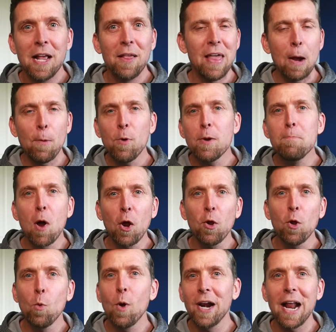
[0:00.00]
that would
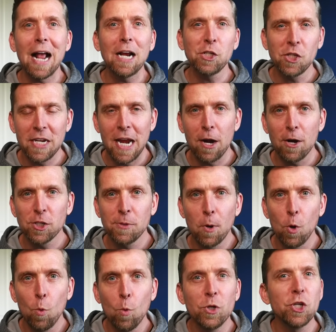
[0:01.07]
muddle what it actually cares
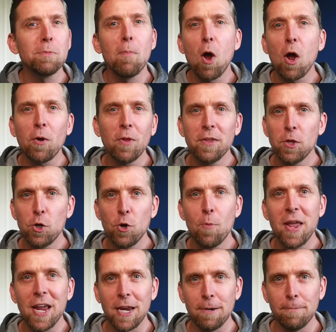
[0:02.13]
about, which is modeling the
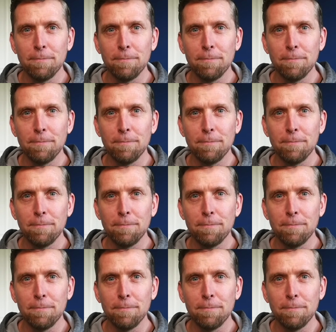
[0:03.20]
domain.